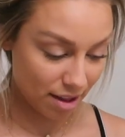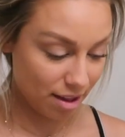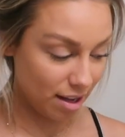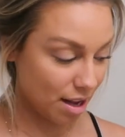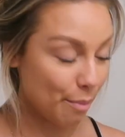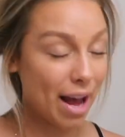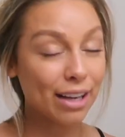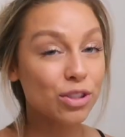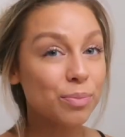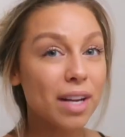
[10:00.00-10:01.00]
the
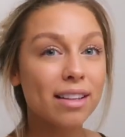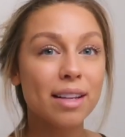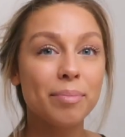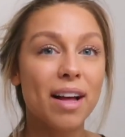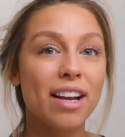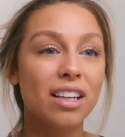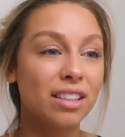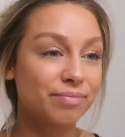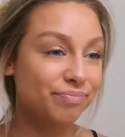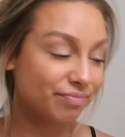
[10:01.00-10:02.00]
MAC Strip Down lip
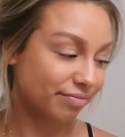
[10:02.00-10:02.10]
liner.